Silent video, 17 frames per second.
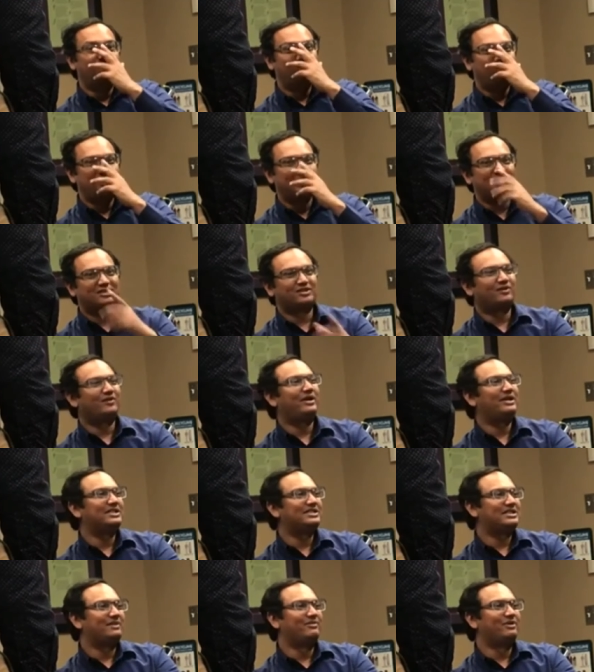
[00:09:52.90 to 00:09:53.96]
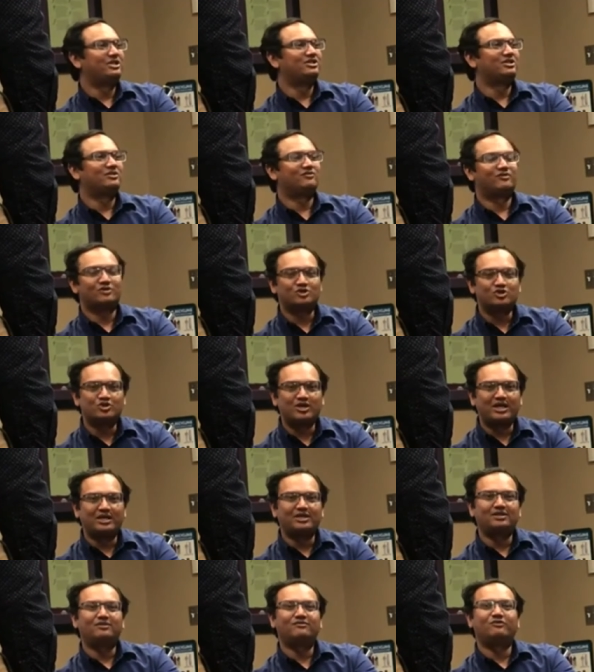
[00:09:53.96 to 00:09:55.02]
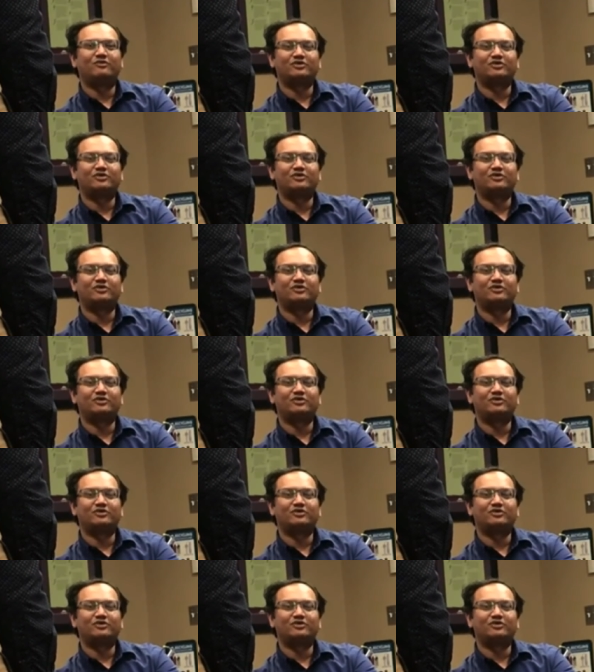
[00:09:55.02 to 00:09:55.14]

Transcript: to get the right examination for strength,